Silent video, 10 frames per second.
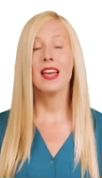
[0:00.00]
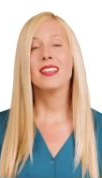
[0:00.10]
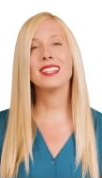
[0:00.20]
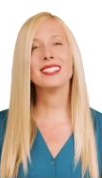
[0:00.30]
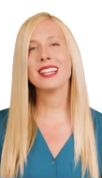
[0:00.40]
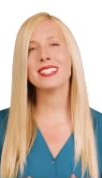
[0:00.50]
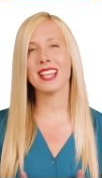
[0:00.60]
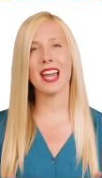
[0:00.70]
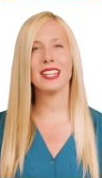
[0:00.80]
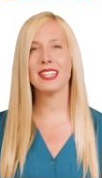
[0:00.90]
This
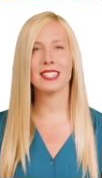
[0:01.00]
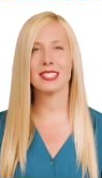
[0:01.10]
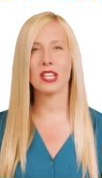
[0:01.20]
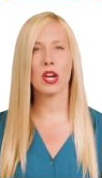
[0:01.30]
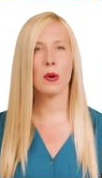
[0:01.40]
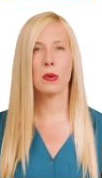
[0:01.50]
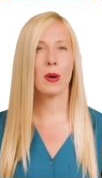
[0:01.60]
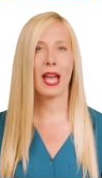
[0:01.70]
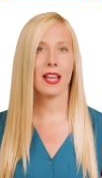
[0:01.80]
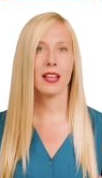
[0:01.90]
anxiety doesn't go
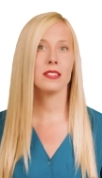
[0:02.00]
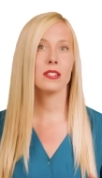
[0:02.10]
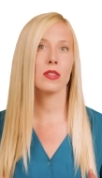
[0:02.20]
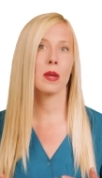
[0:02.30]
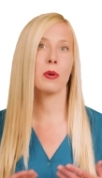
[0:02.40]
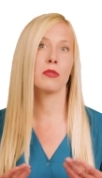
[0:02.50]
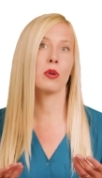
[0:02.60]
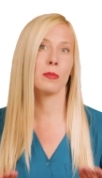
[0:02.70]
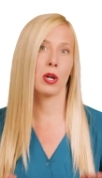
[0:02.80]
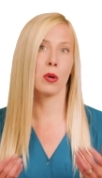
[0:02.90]
away until they
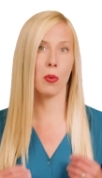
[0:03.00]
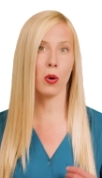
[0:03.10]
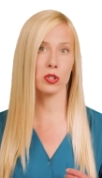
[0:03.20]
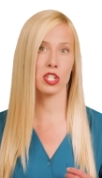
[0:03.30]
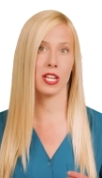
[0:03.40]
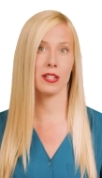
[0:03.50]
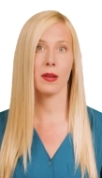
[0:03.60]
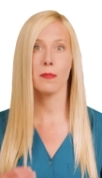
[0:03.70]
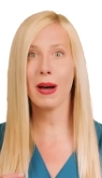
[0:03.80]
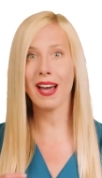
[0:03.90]
perform a compulsion.
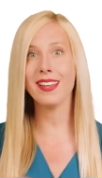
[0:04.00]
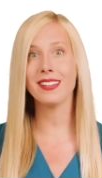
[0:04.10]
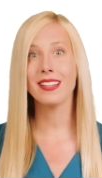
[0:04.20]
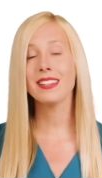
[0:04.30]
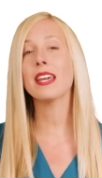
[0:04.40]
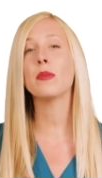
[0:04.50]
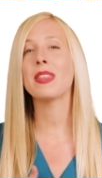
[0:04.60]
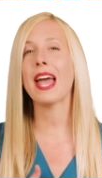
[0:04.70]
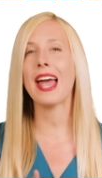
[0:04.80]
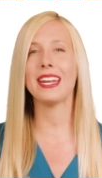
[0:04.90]
But, like
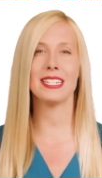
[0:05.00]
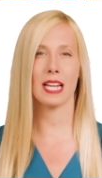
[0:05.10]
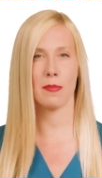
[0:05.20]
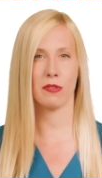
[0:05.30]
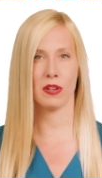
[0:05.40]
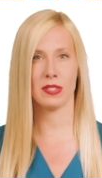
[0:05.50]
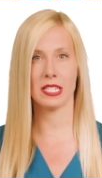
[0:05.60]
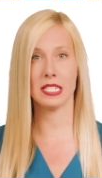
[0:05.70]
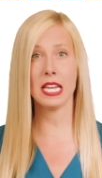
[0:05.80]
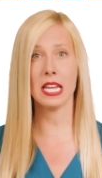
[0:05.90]
with any type of
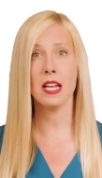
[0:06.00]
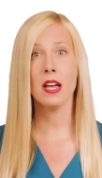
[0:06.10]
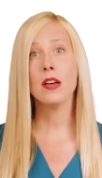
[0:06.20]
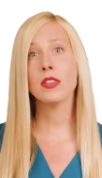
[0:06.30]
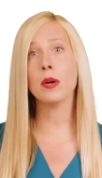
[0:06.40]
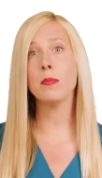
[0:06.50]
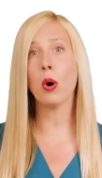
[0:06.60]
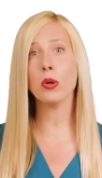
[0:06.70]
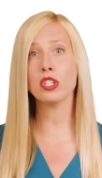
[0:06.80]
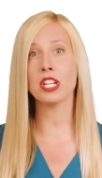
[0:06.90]
OCD, the
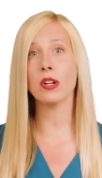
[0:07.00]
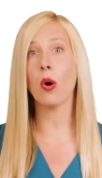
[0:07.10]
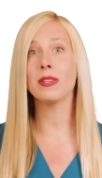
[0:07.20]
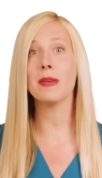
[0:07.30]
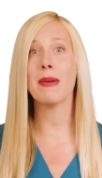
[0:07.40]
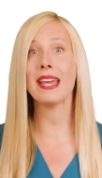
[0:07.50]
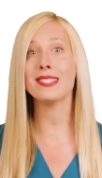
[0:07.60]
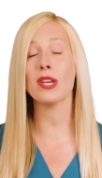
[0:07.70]
compulsion only makes